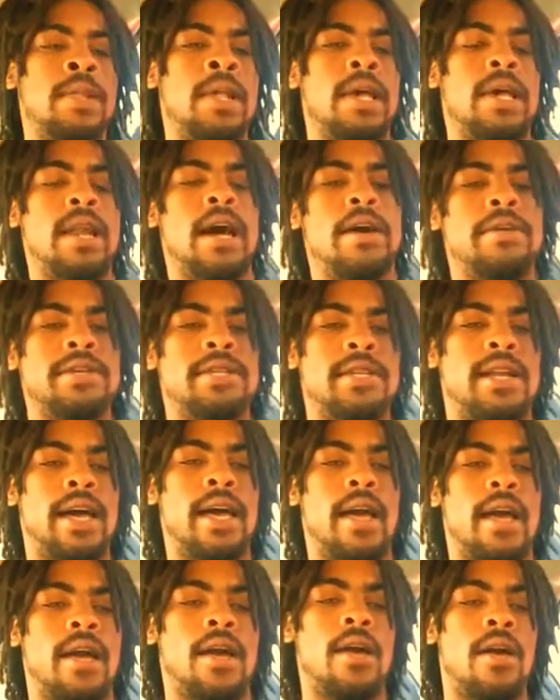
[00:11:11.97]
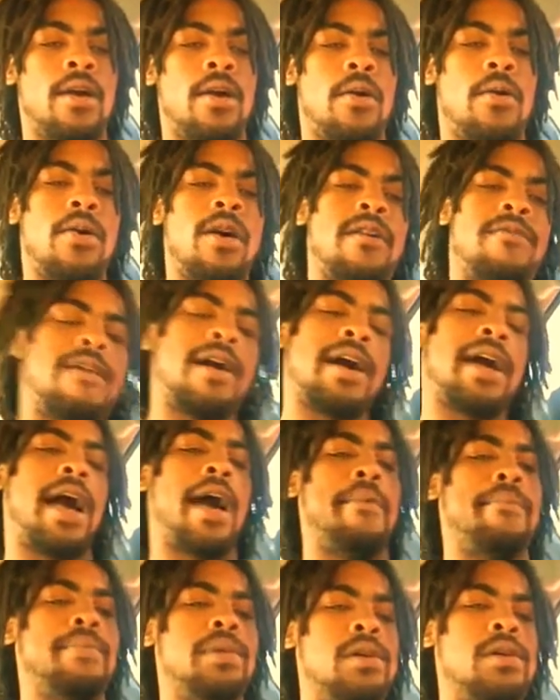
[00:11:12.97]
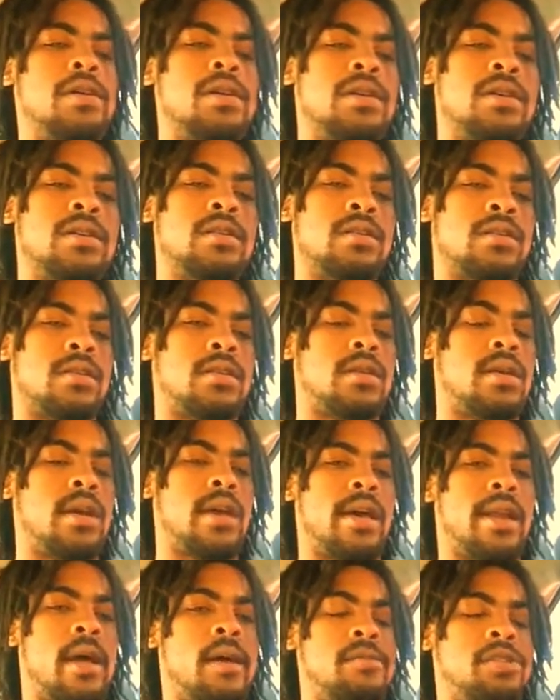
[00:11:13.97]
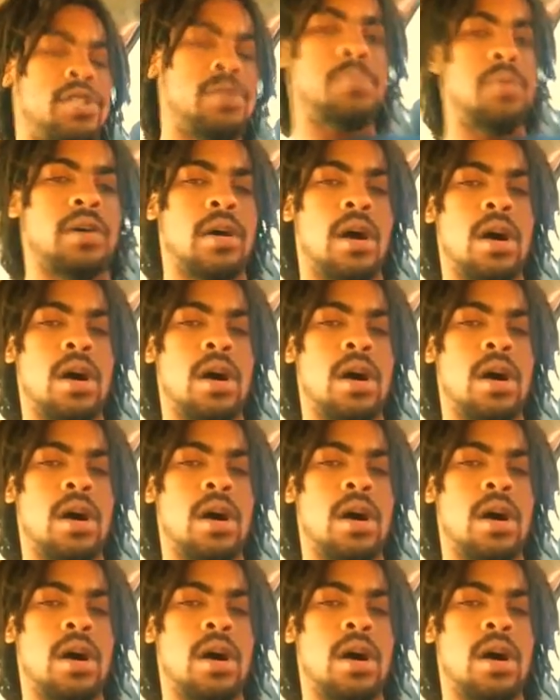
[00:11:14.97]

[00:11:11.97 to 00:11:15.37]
And I was like, what if I got millions and I've just been